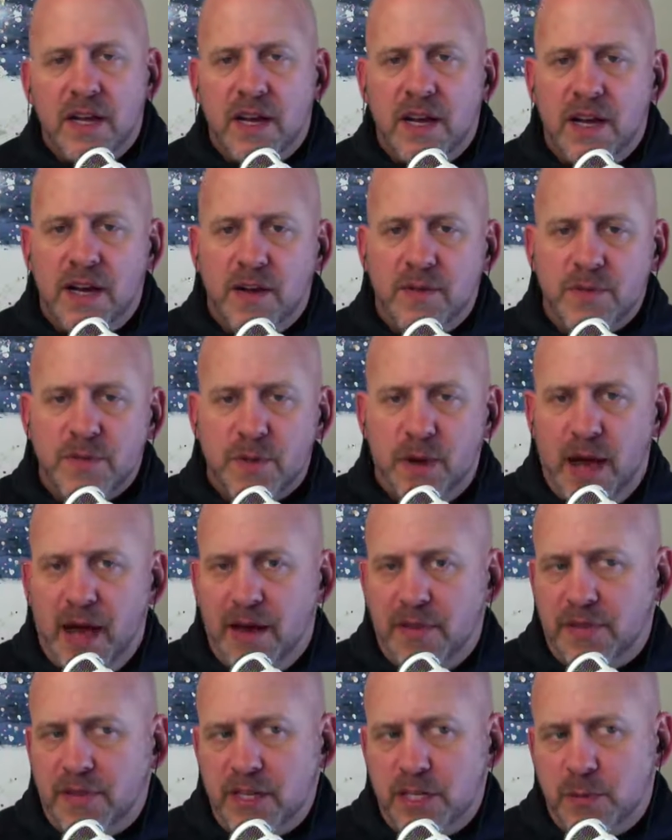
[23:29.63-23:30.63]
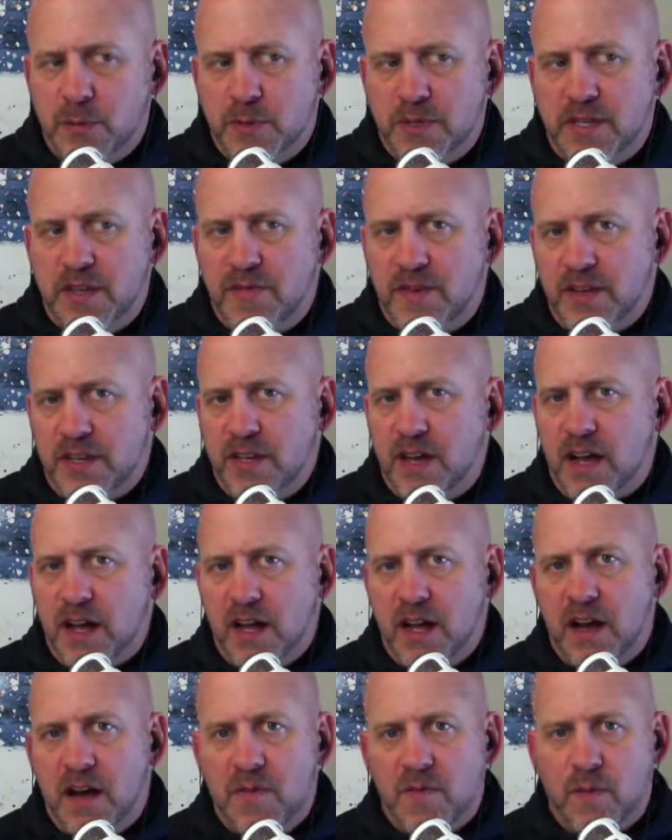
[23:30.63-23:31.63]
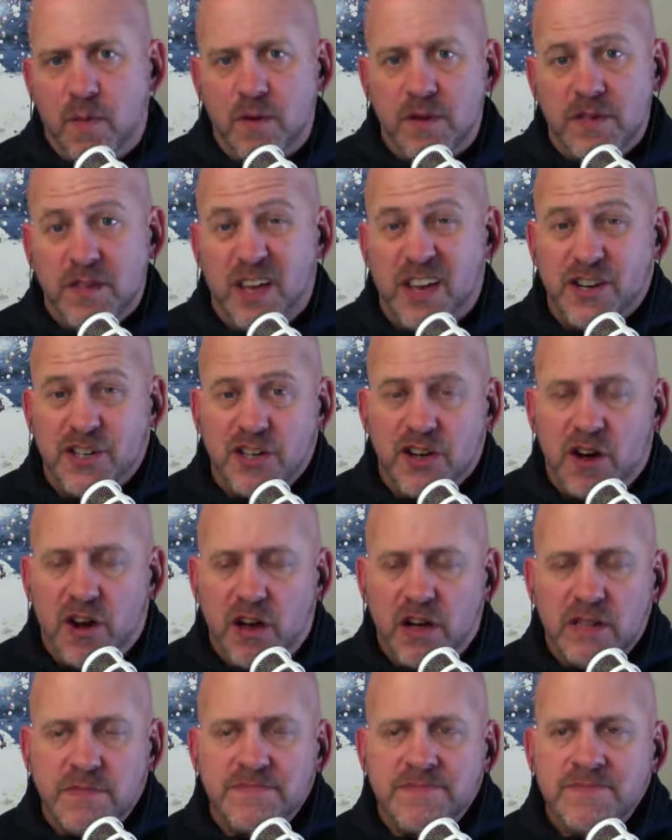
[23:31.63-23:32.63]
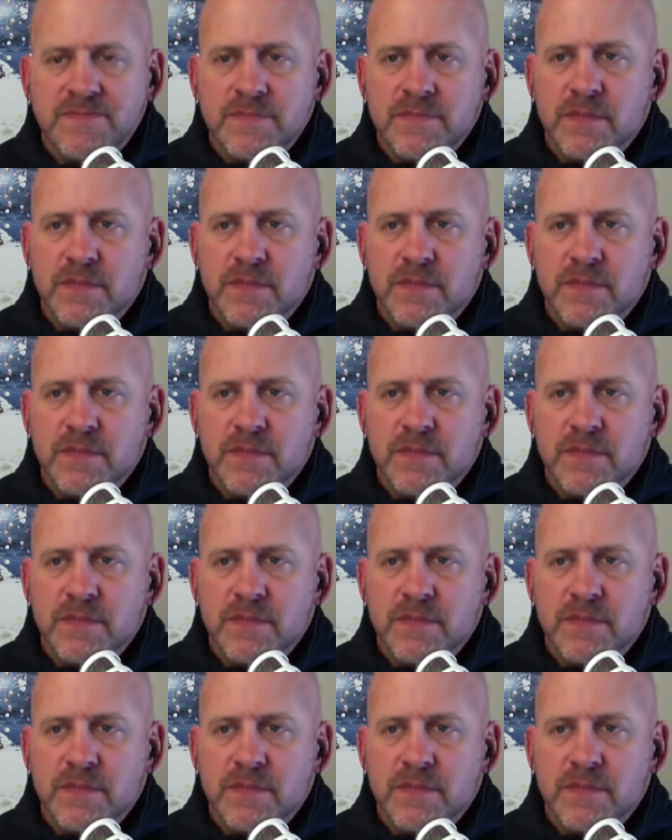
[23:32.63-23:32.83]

So athletespecific.com/call.